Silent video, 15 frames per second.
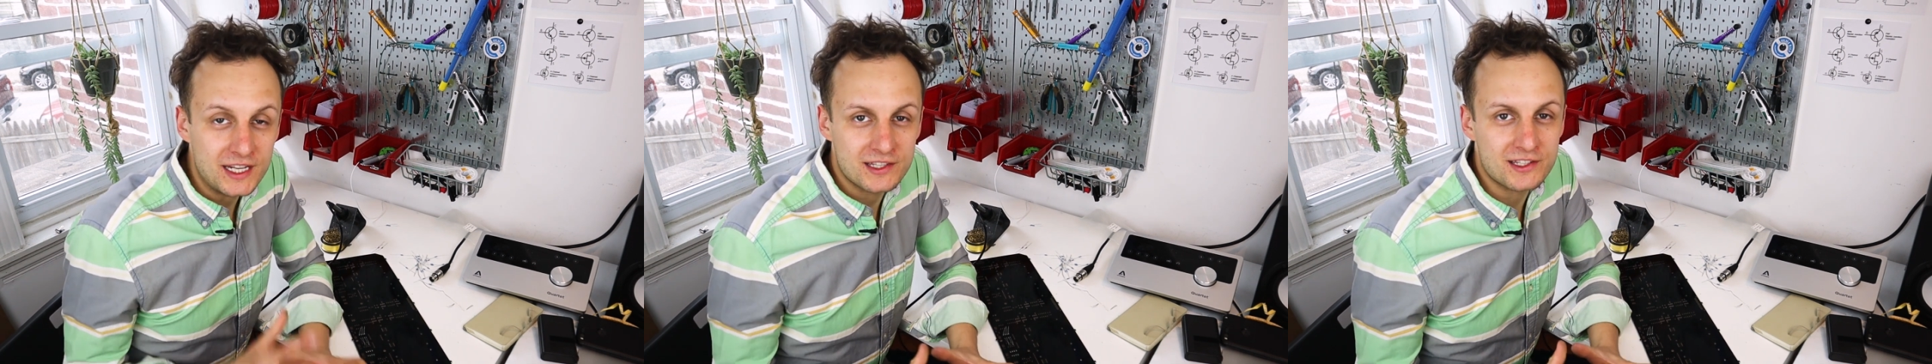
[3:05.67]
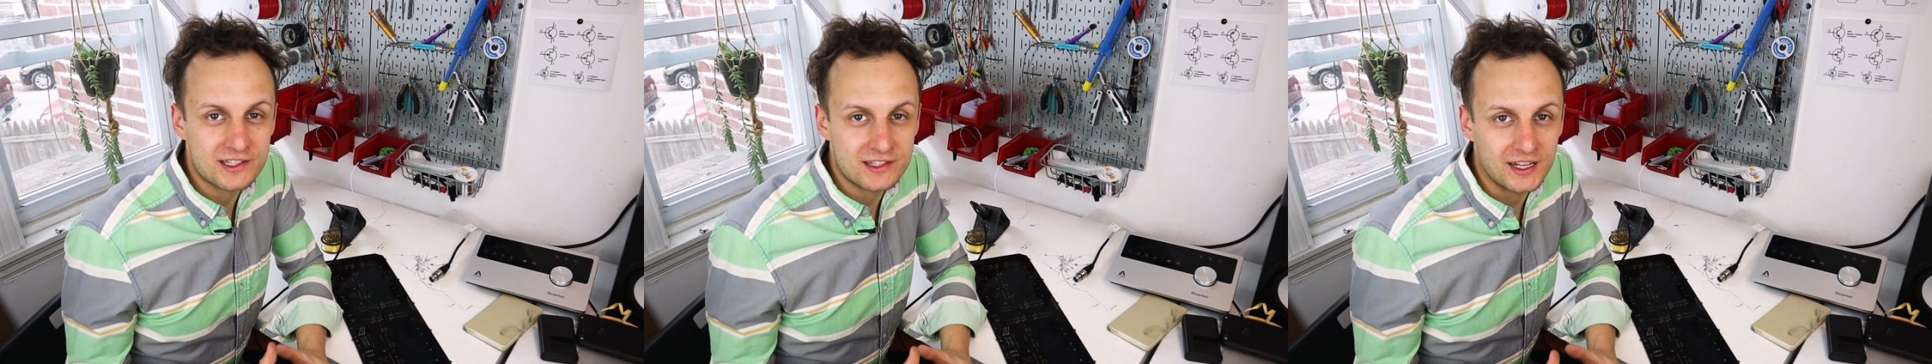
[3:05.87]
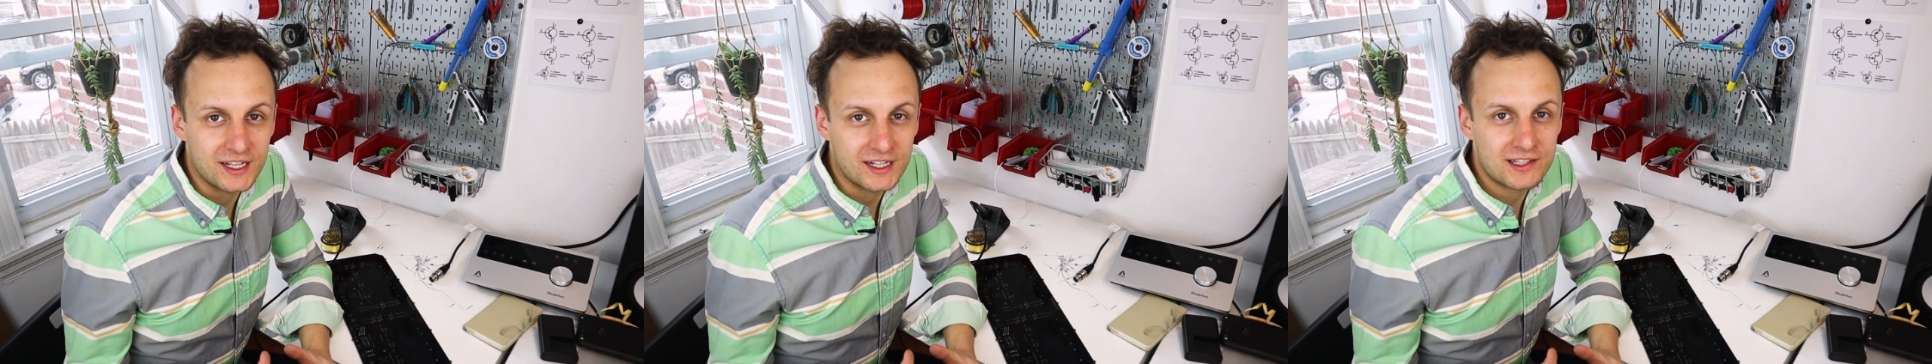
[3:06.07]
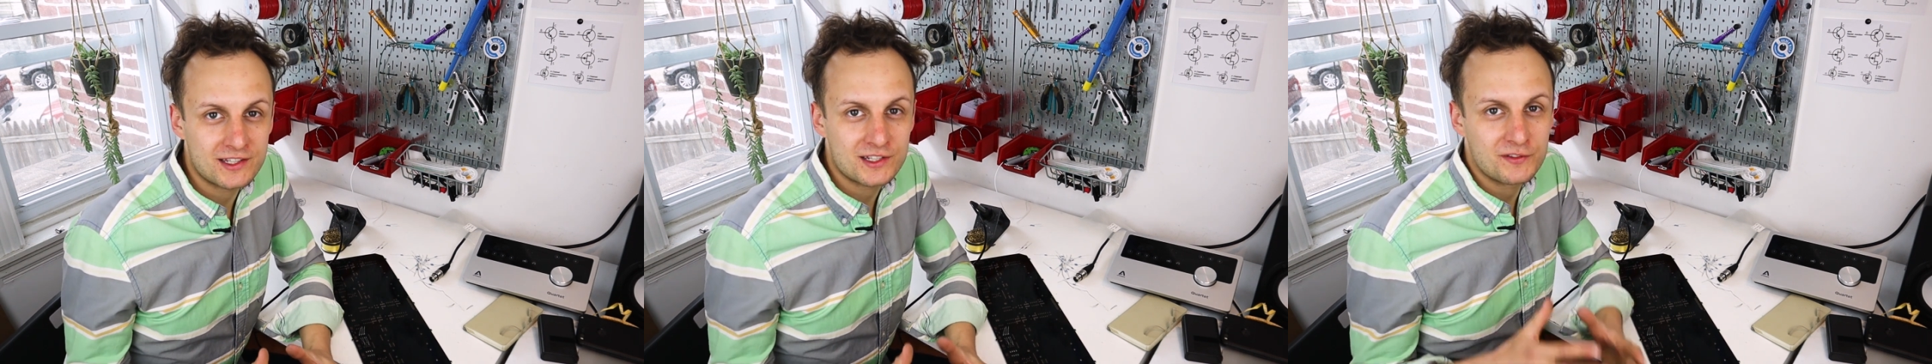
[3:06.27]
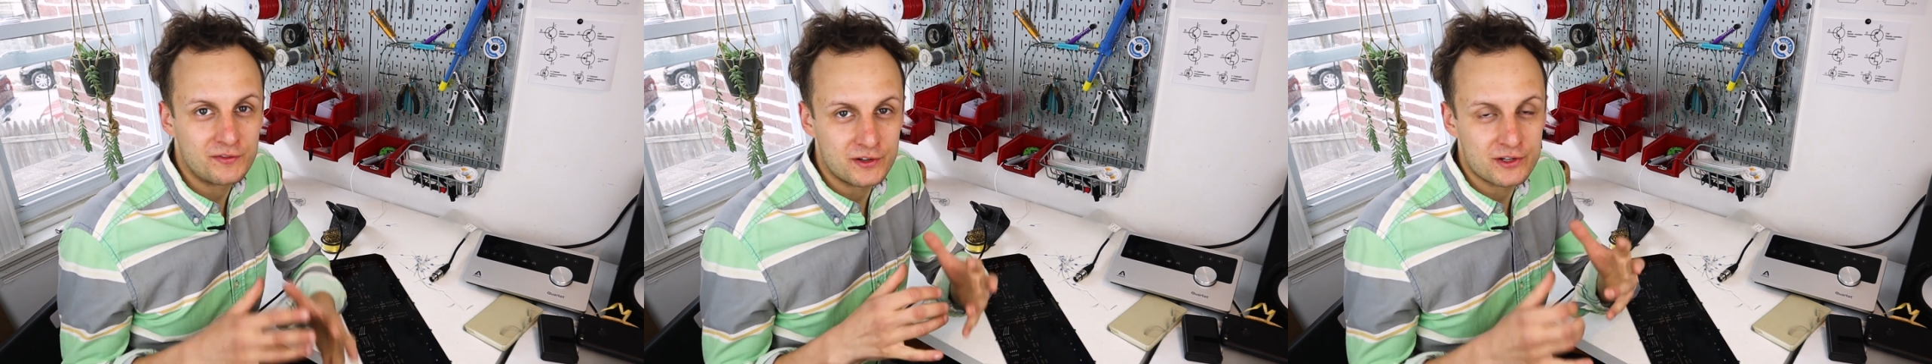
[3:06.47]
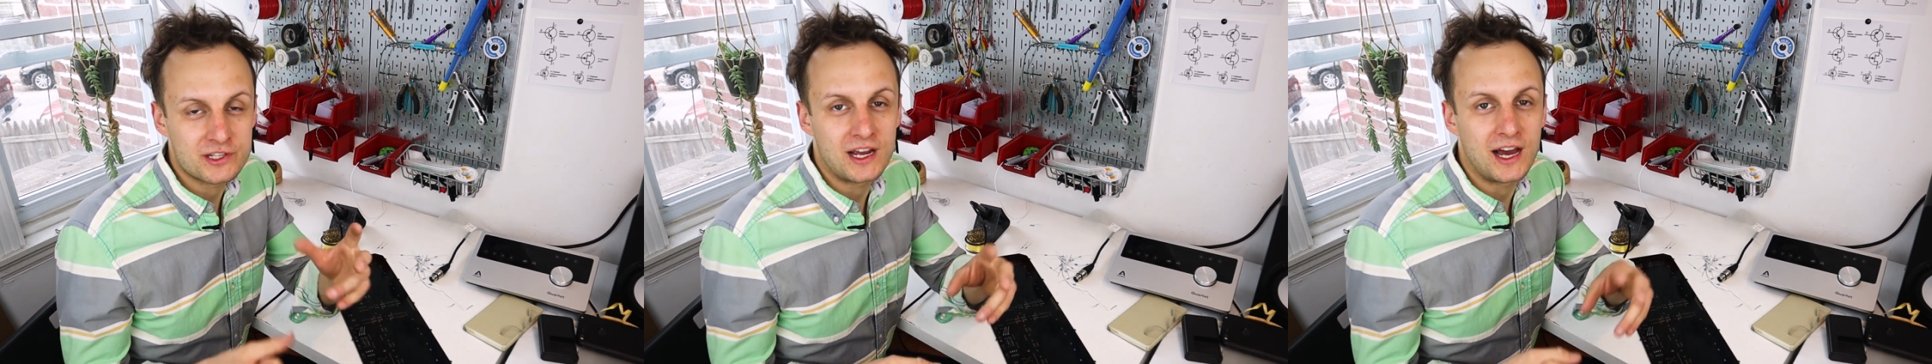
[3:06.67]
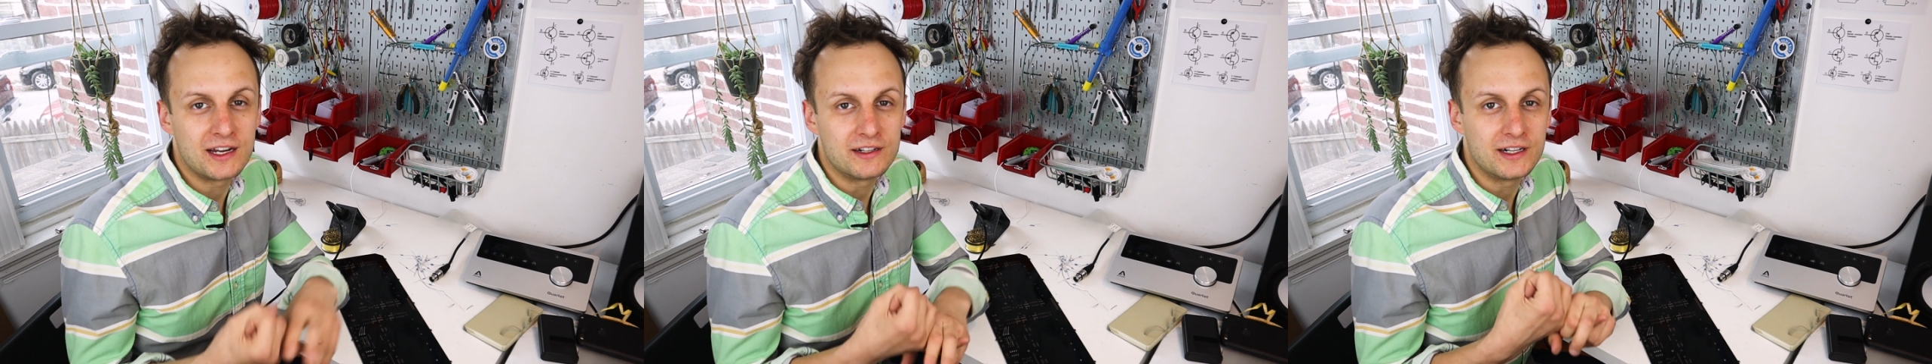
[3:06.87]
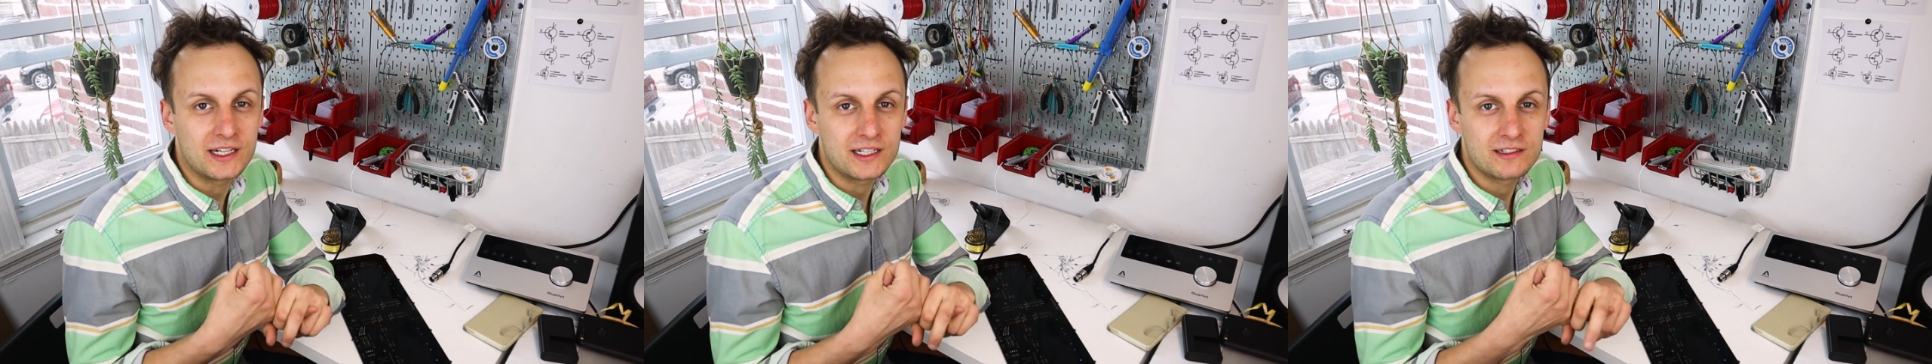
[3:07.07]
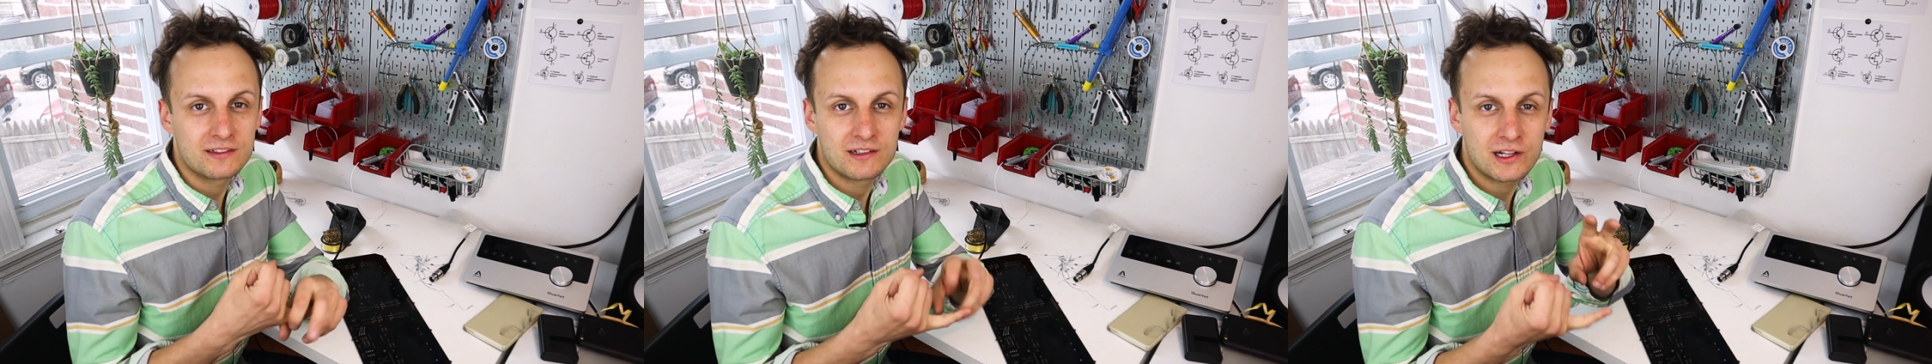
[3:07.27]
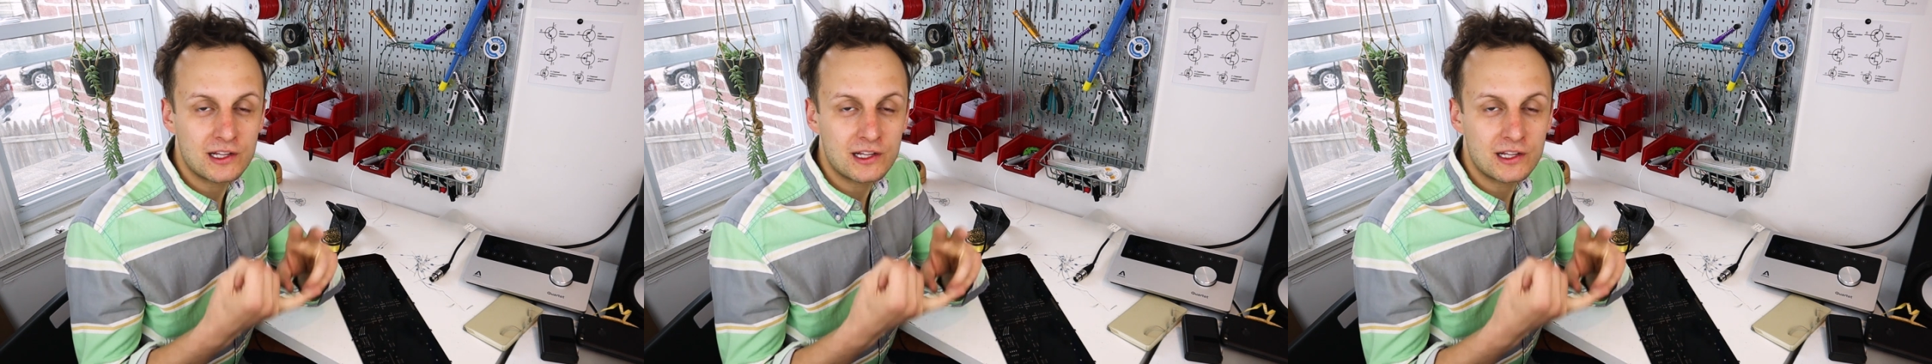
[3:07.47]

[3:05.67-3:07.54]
instincts for soldering.